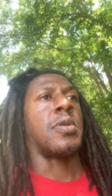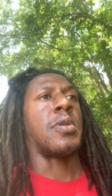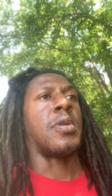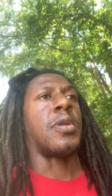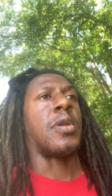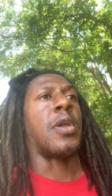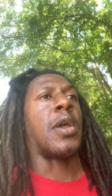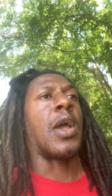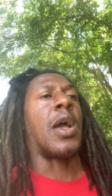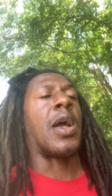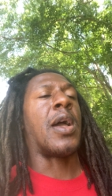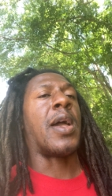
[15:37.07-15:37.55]

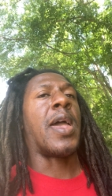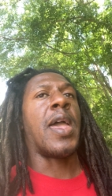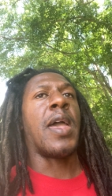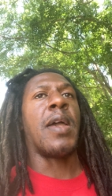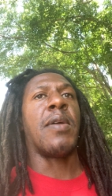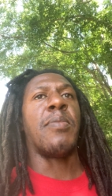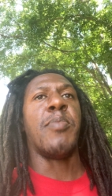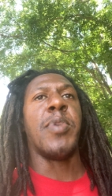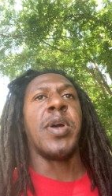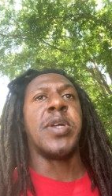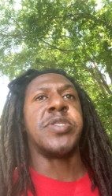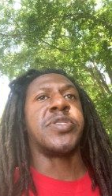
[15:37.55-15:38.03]
Yeah, I
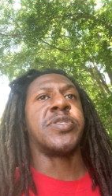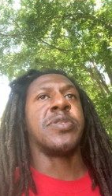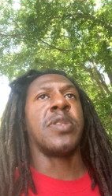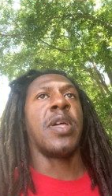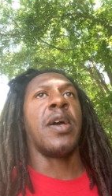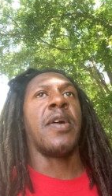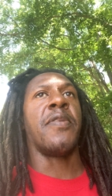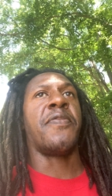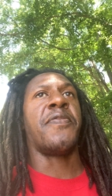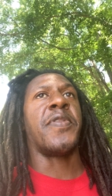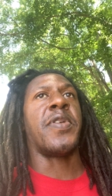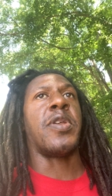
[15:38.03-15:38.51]
have much
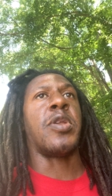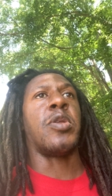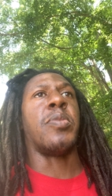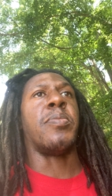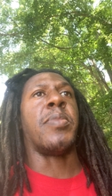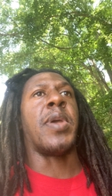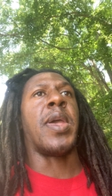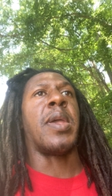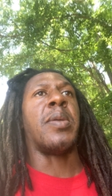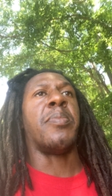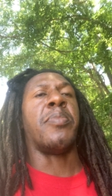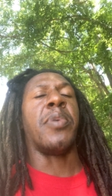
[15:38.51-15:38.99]
love for you,
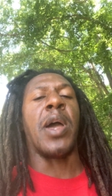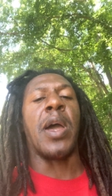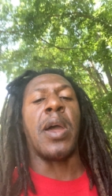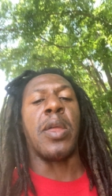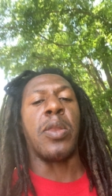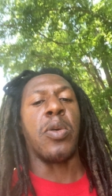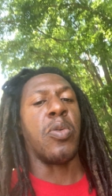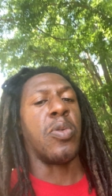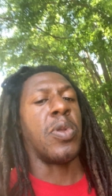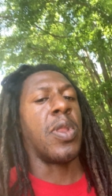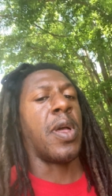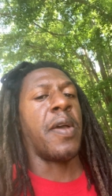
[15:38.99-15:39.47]
man, but I
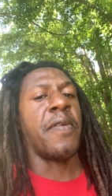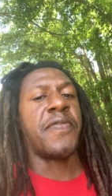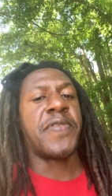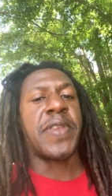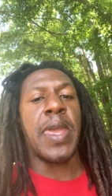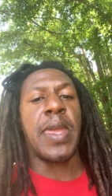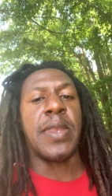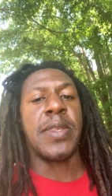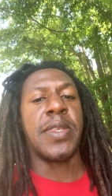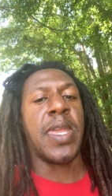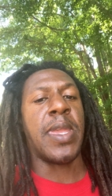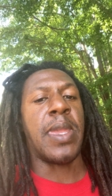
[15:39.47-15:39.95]
don't love
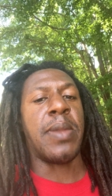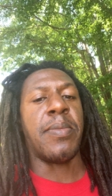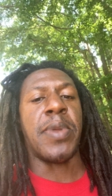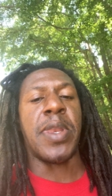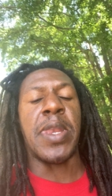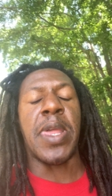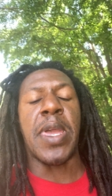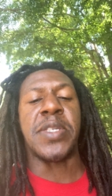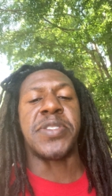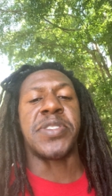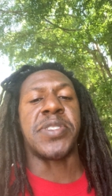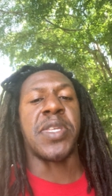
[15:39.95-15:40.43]
that demon
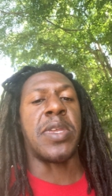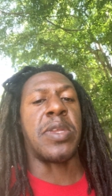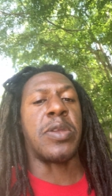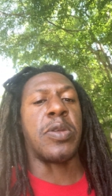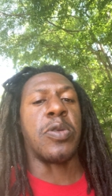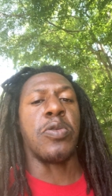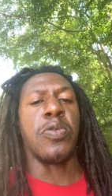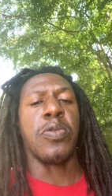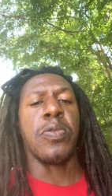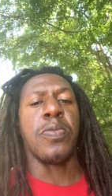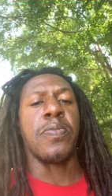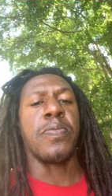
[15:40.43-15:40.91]
that's in
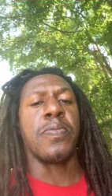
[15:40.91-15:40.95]
you.